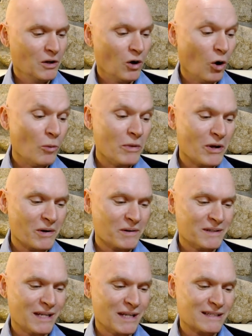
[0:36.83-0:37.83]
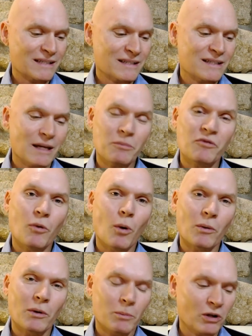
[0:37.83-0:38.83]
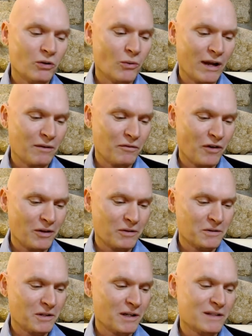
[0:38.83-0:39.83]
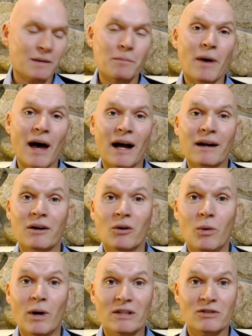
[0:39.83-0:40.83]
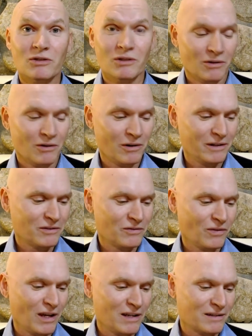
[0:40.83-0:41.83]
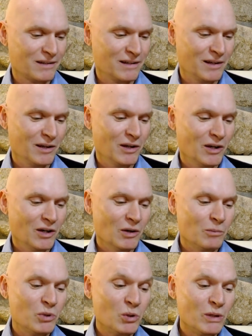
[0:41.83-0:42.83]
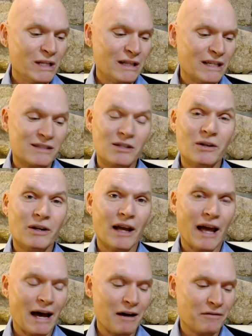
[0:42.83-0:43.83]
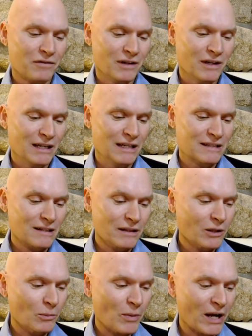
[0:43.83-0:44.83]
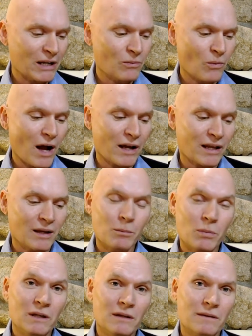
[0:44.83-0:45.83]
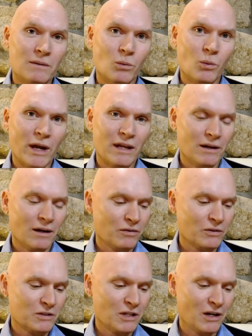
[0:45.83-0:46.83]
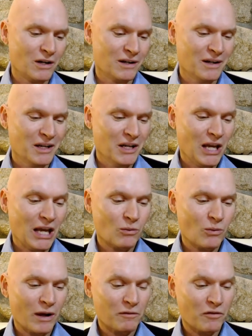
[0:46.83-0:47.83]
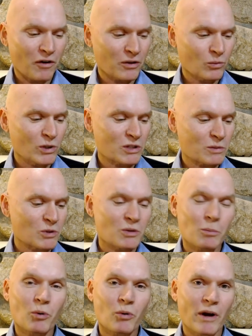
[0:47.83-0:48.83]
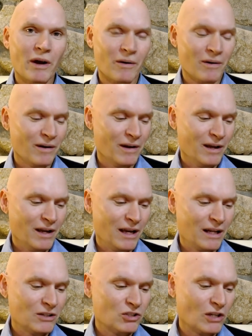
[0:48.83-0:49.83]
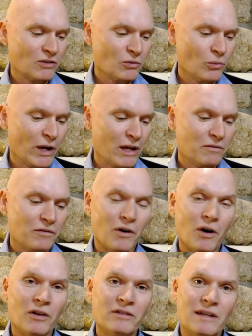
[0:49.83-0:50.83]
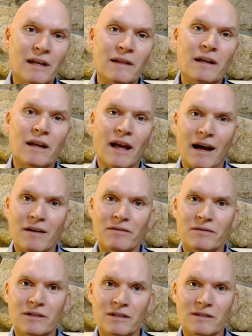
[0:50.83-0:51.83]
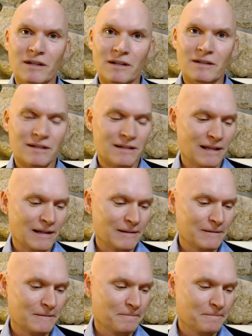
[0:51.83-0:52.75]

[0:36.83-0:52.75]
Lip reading: Omir takes a step forward, but Grandfather tugs him back, a question on his face. Beauty licks her calf, its little body rocking beneath the weight of her tongue, and Grandfather whispers a prayer, and a gentle rain falls, and the calf does not stand.